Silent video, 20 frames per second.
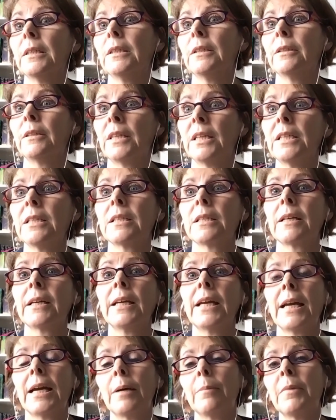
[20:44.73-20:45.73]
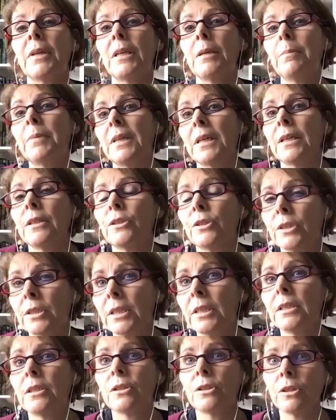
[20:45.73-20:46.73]
things like how many
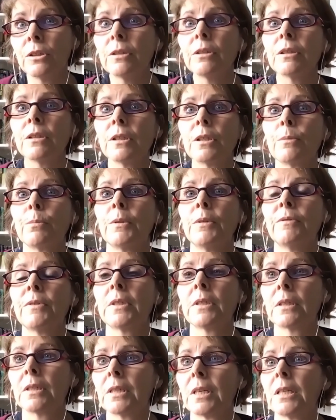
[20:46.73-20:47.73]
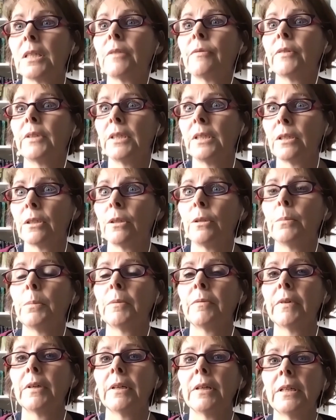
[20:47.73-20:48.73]
PhD students we've successfully
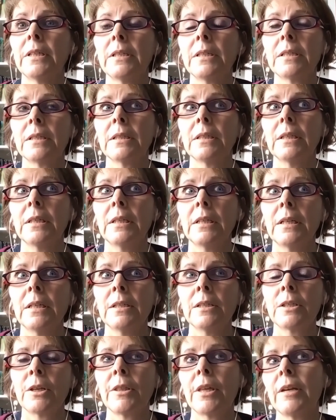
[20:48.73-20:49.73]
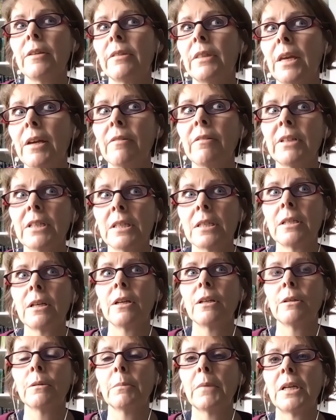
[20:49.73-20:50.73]
supervised. So they're
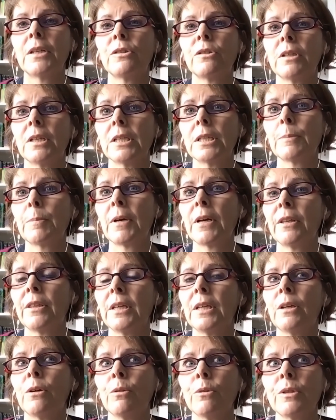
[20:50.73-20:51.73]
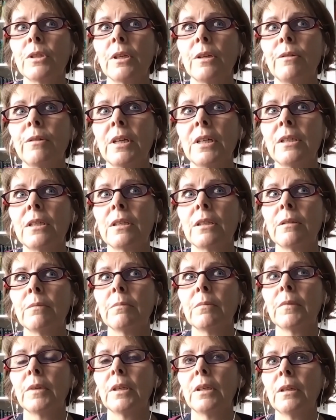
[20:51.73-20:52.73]
external metrics, but I think also there's
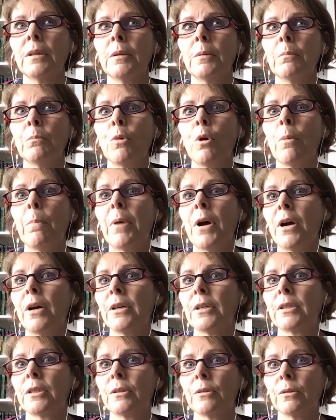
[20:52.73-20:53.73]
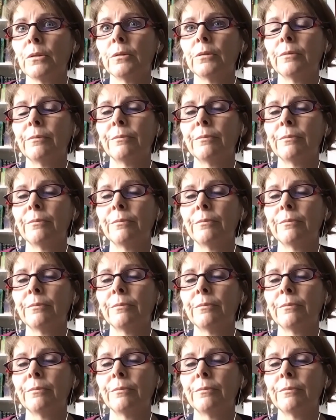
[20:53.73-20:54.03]
some more personal